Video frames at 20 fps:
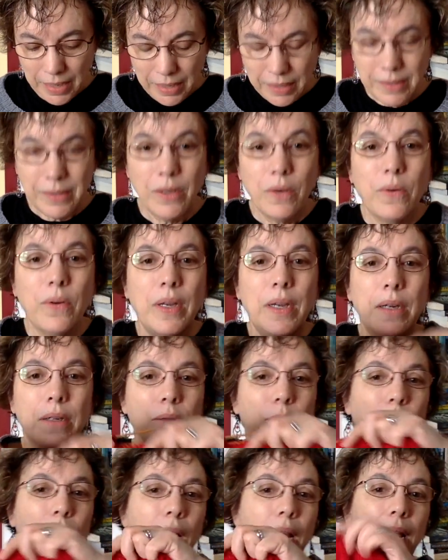So here's
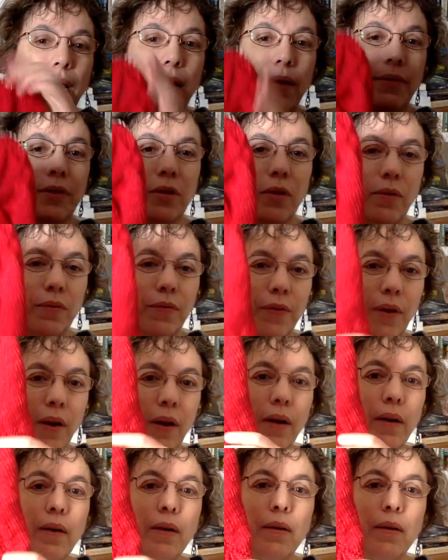what I have so far.